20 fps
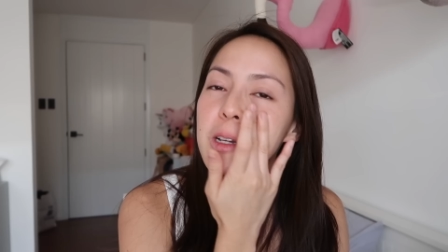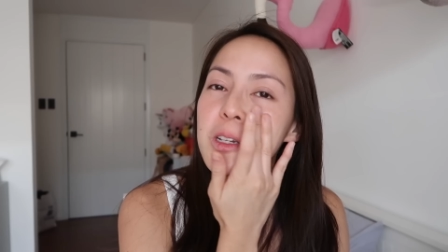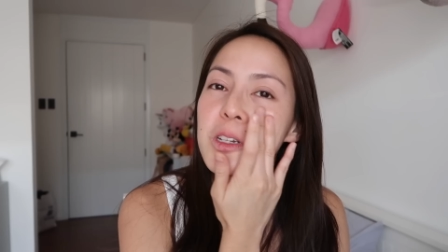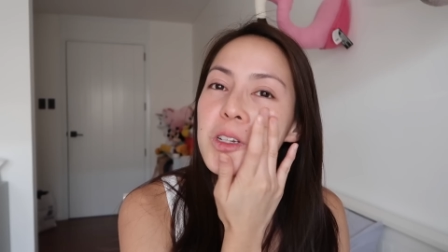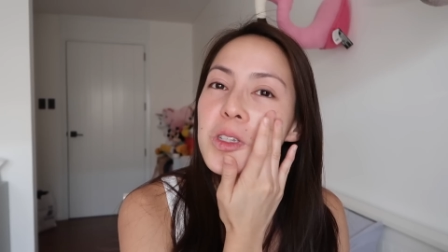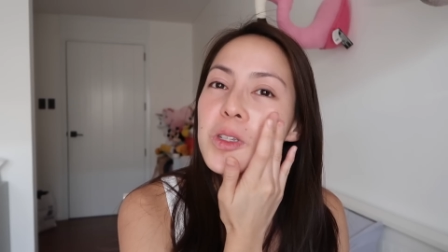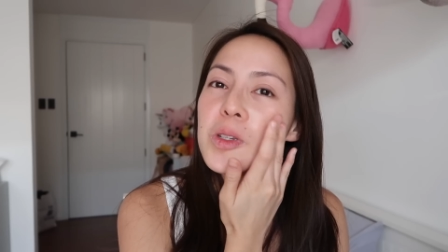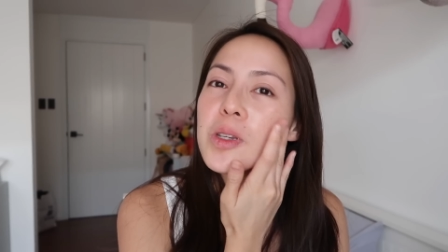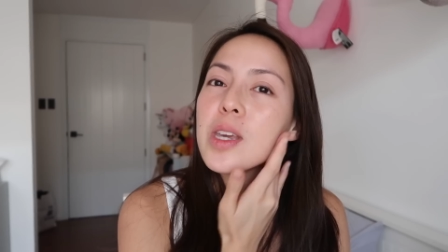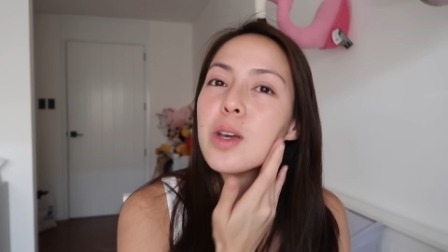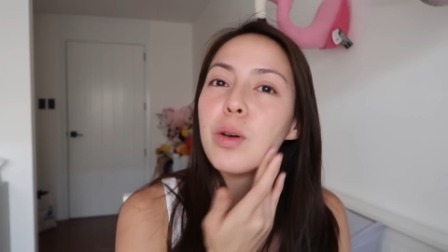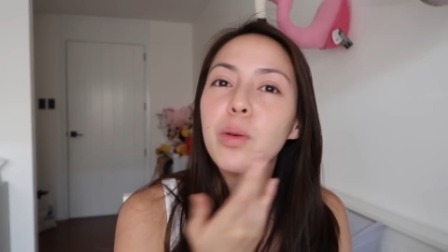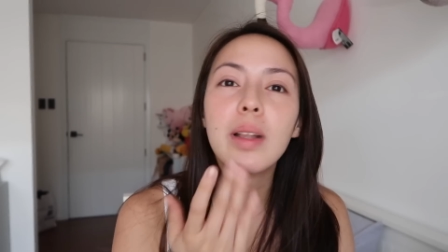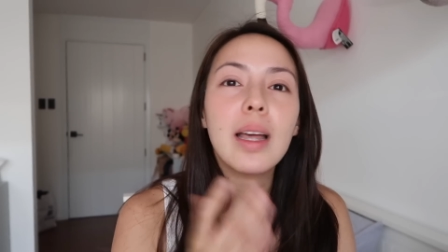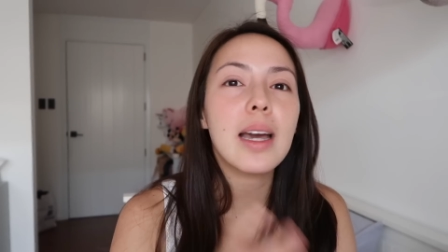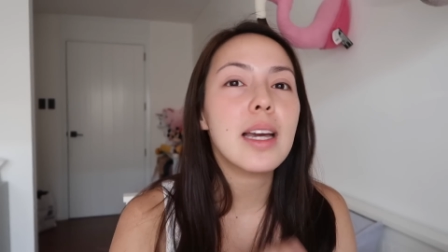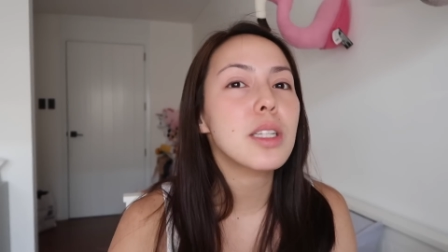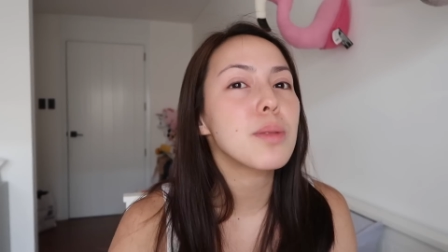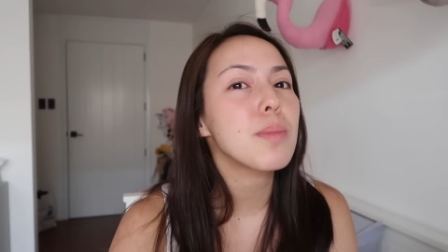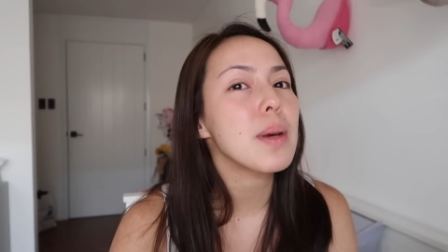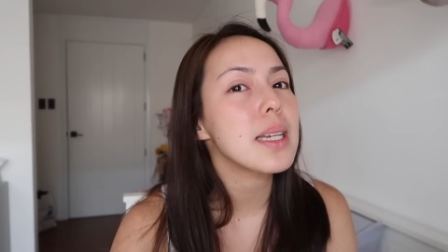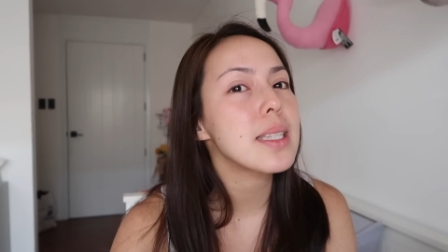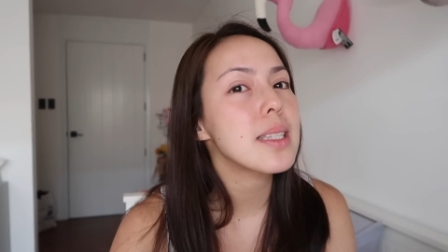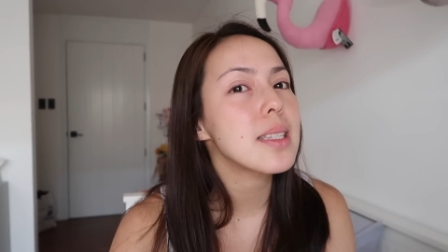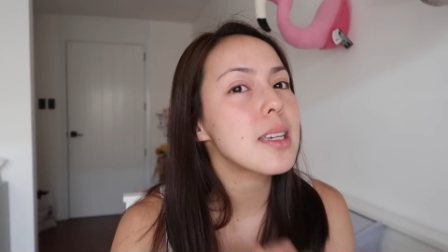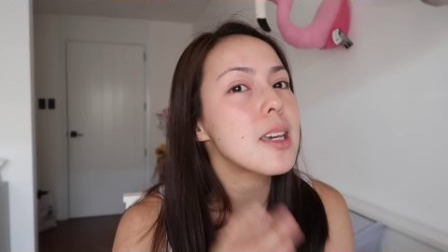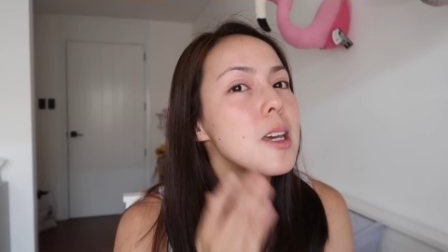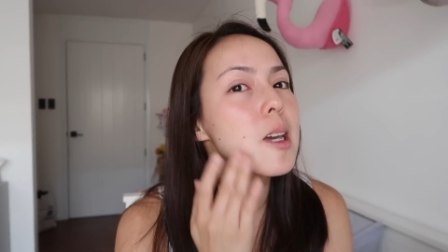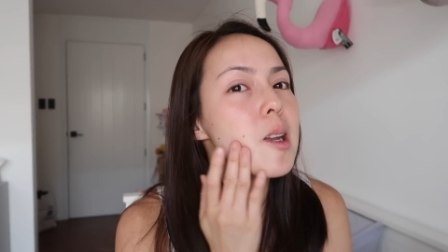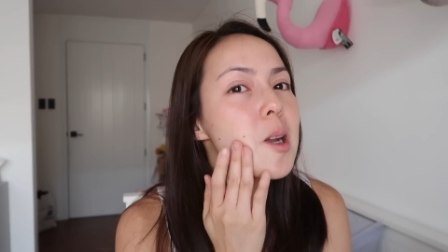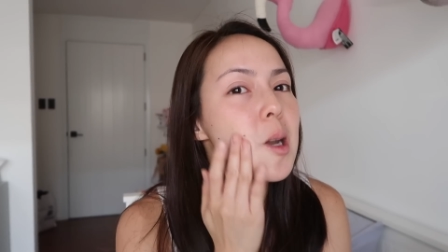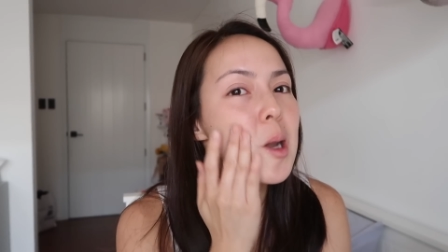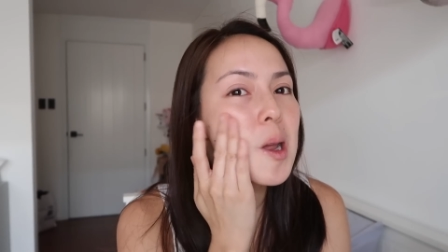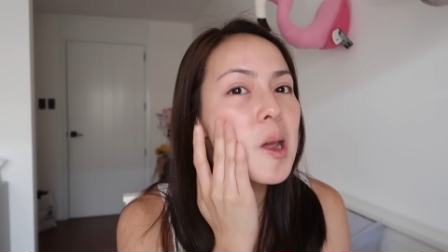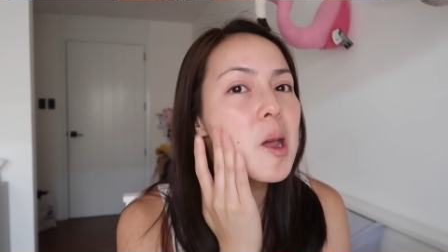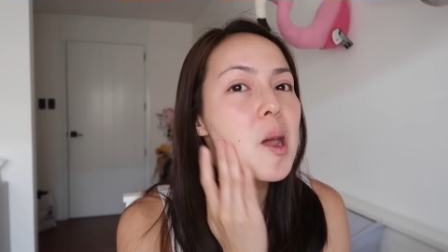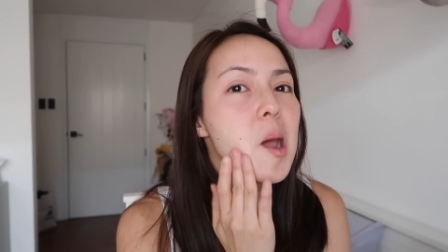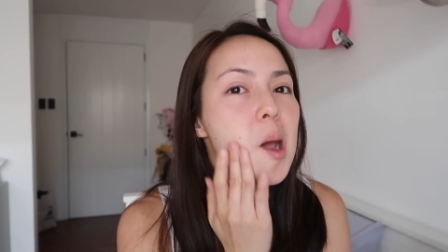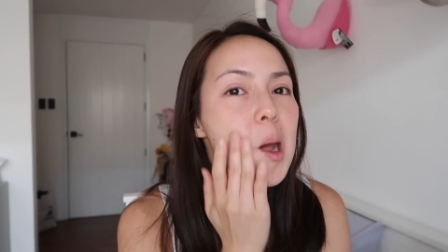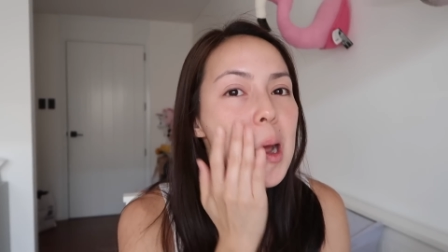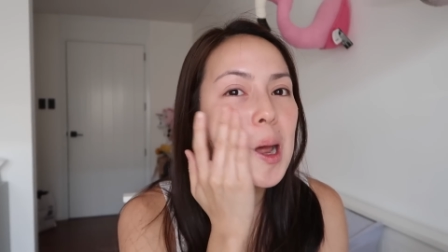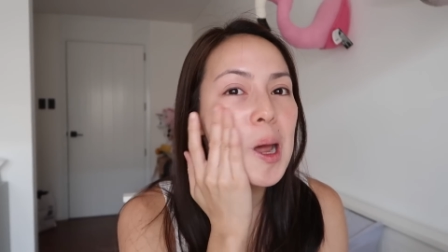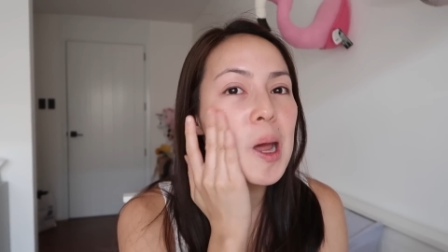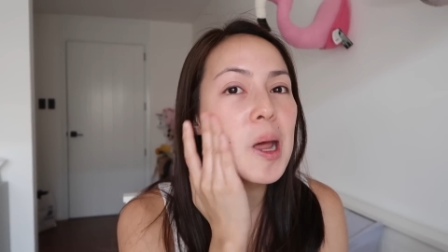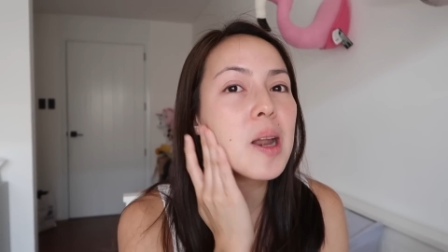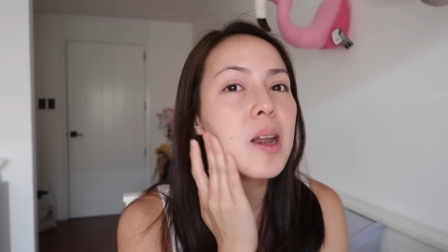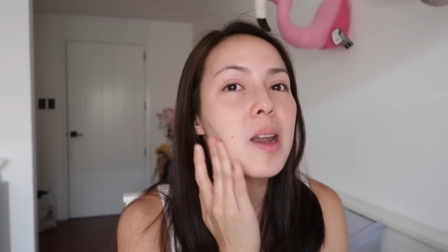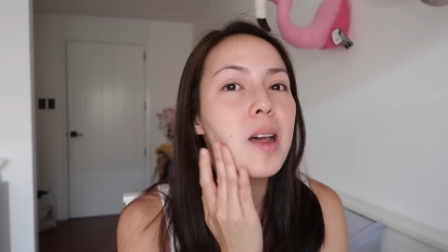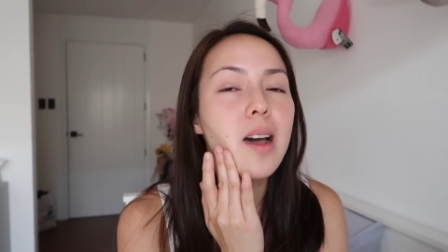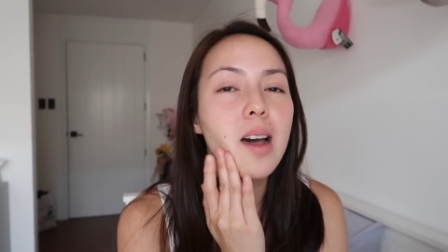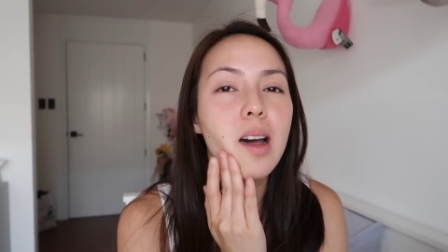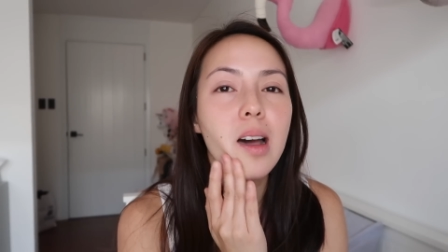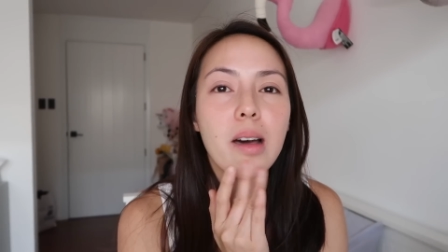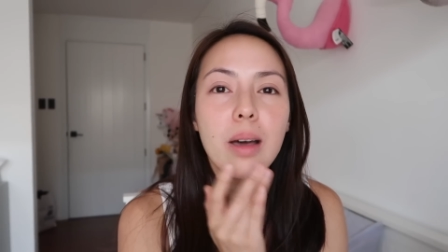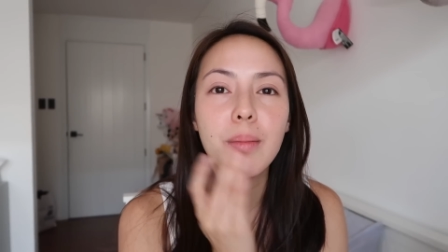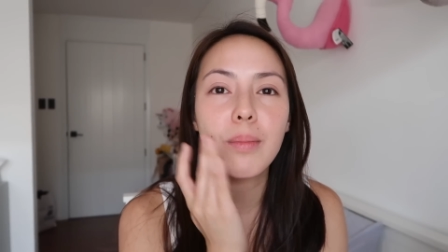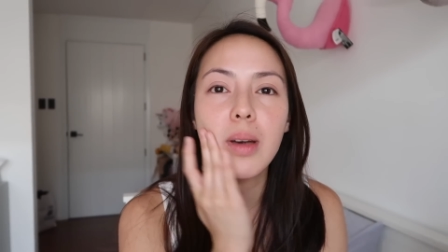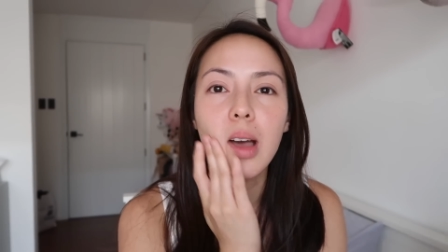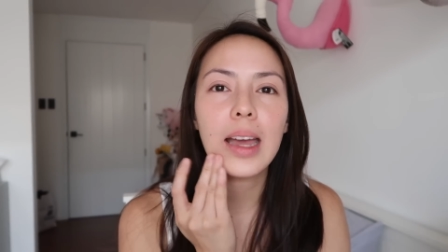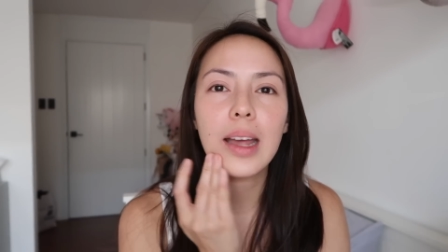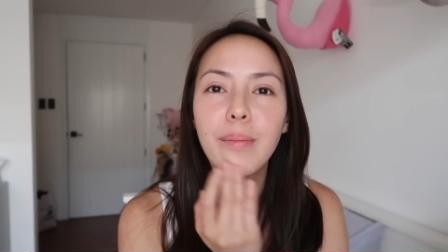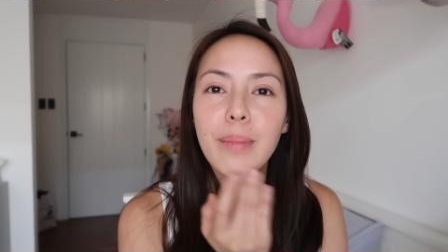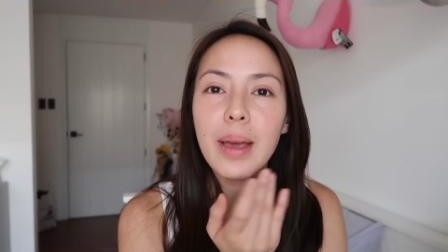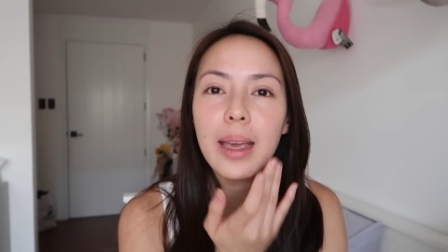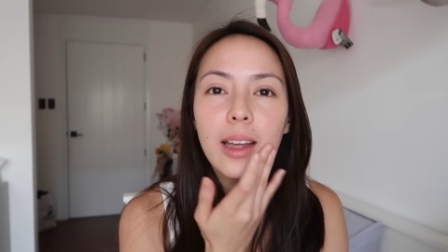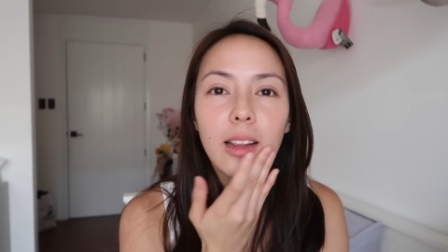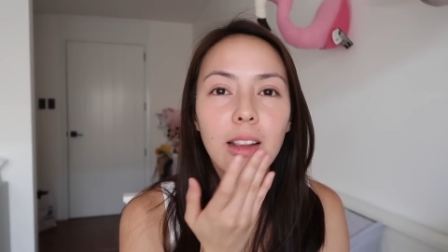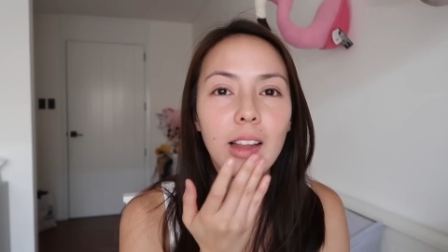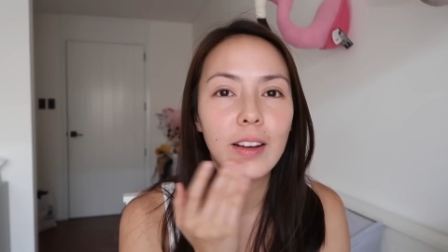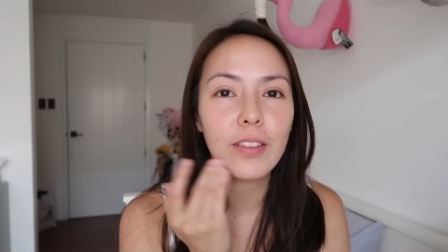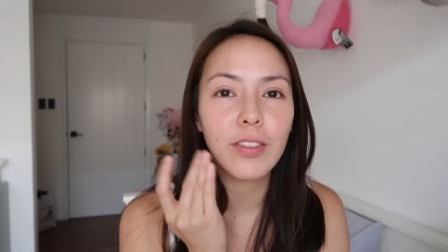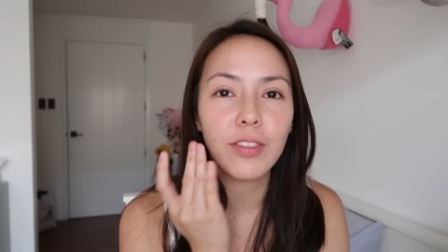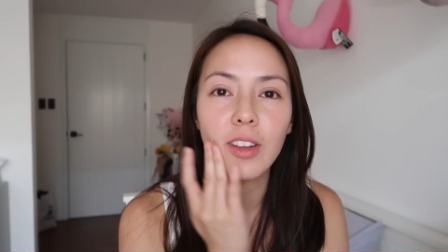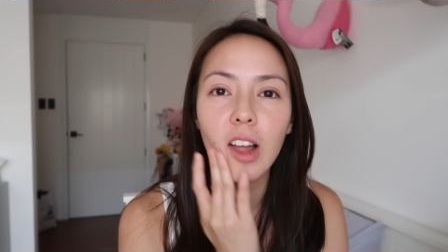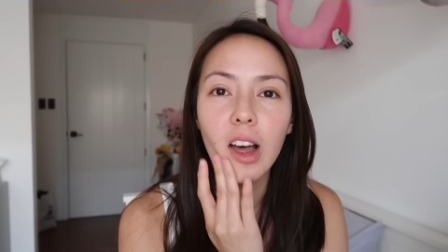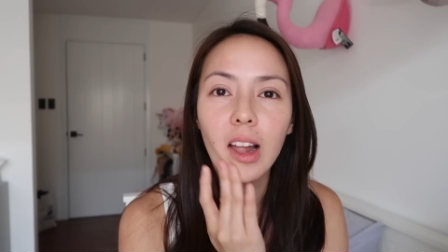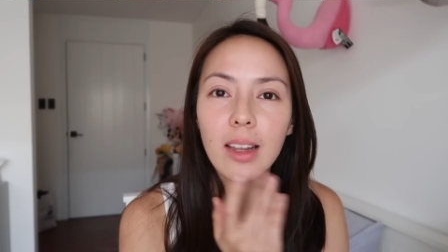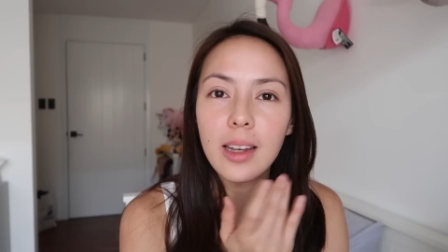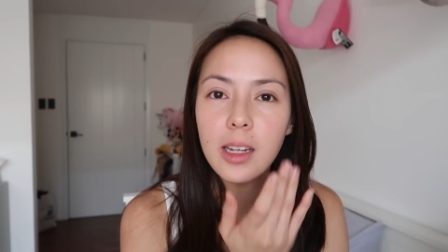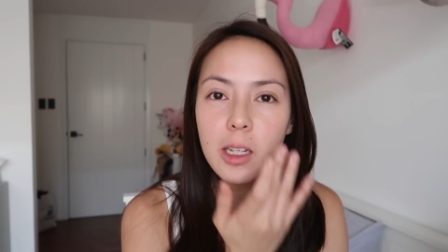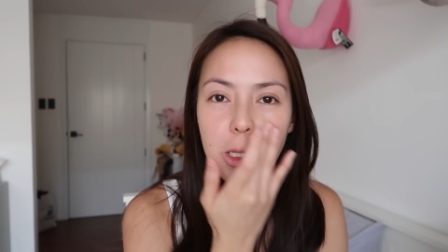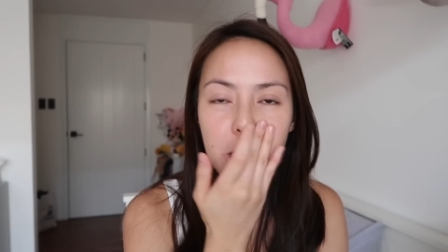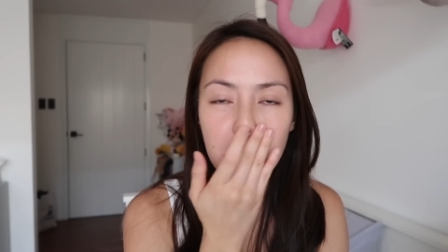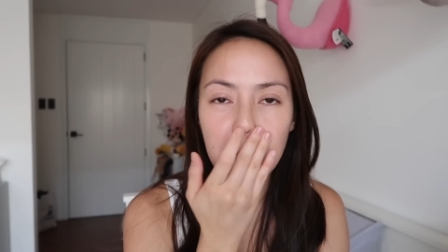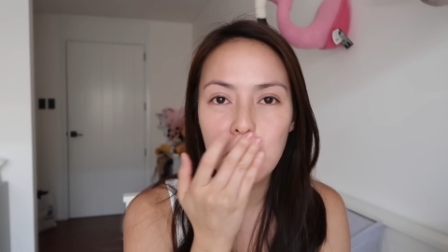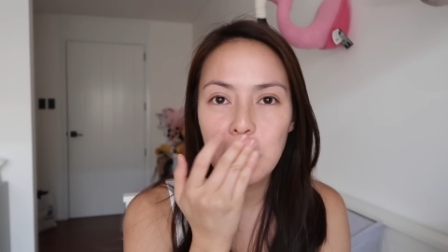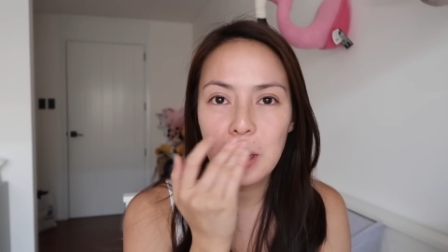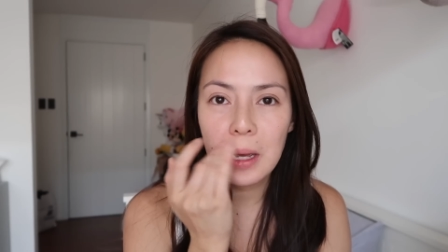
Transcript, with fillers: Just to equalize my skin and, um, and make it look flawless.